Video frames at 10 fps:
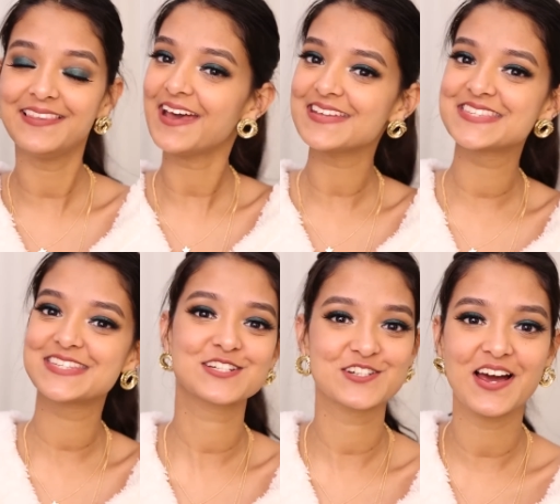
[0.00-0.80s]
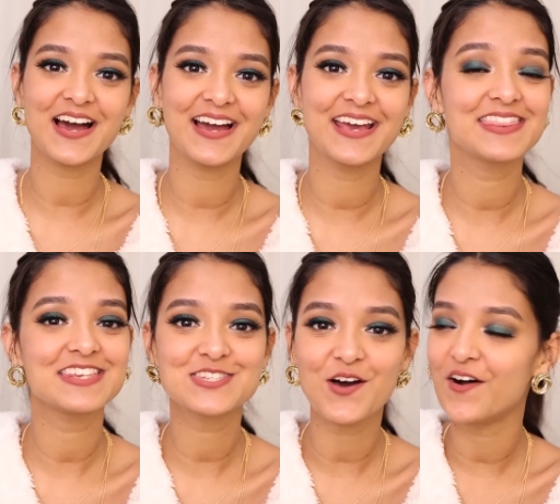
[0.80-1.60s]
let's try
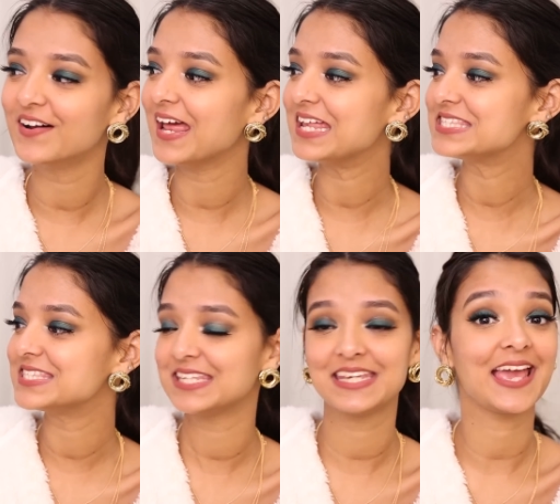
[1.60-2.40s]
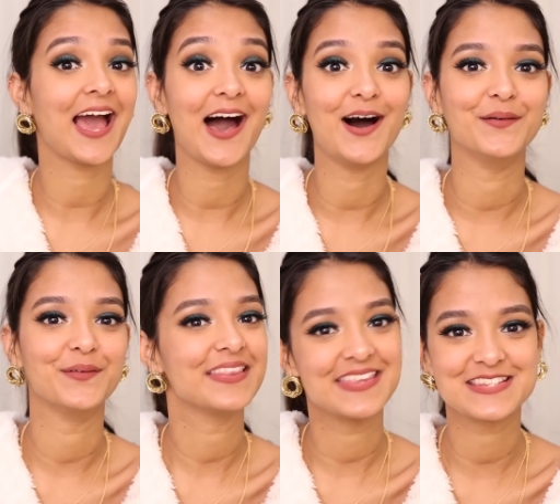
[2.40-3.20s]
this on and see
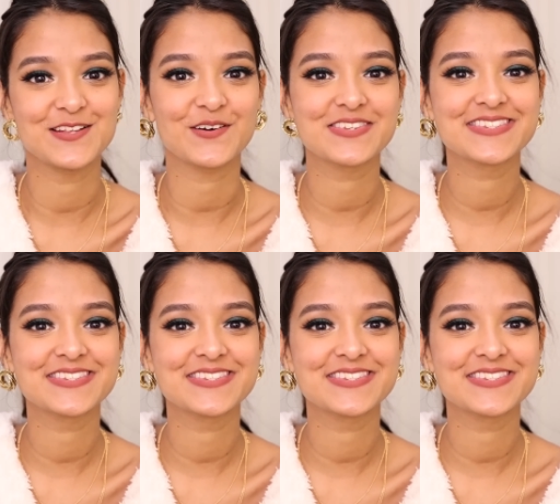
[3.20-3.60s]
how this looks.